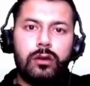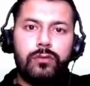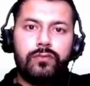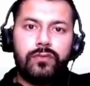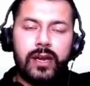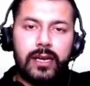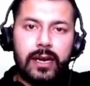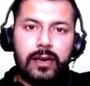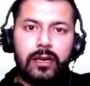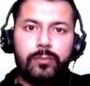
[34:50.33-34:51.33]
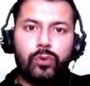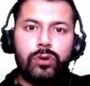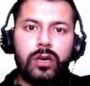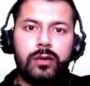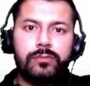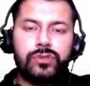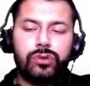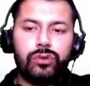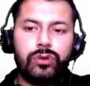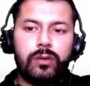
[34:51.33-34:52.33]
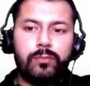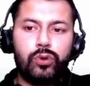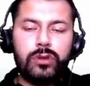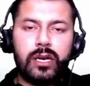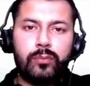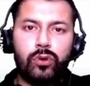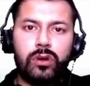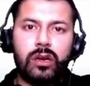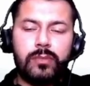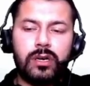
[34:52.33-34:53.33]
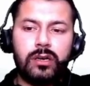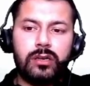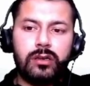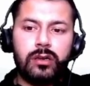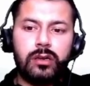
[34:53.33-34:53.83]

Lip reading: file handling program, so you can put that program under